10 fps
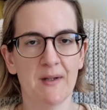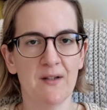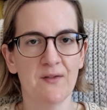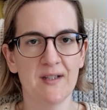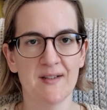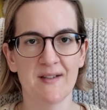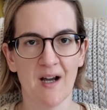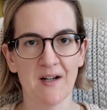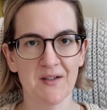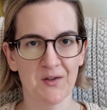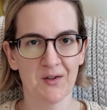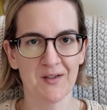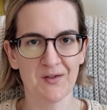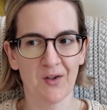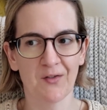if this yarn is gonna
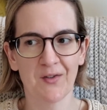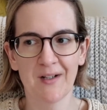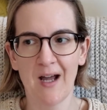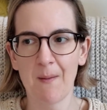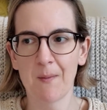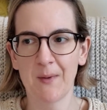soften up,